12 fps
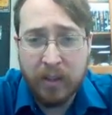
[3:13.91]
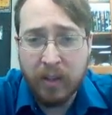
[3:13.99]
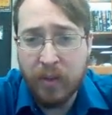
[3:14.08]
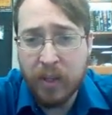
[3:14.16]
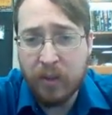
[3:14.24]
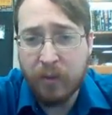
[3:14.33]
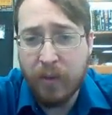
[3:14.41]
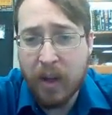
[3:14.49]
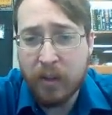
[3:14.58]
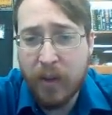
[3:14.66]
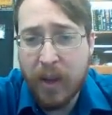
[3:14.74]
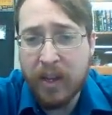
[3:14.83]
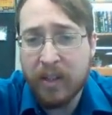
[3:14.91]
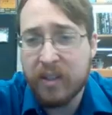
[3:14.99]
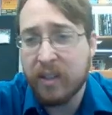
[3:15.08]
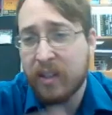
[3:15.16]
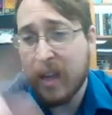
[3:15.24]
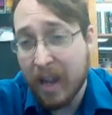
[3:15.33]
If this phosphate gets
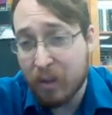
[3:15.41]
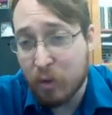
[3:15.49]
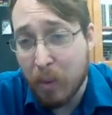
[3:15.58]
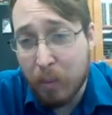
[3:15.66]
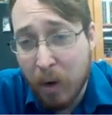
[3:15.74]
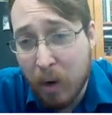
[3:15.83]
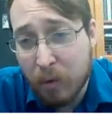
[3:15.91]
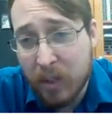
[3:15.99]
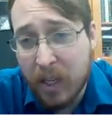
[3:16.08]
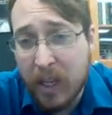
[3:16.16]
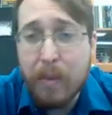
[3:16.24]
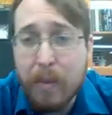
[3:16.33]
attached to a protein,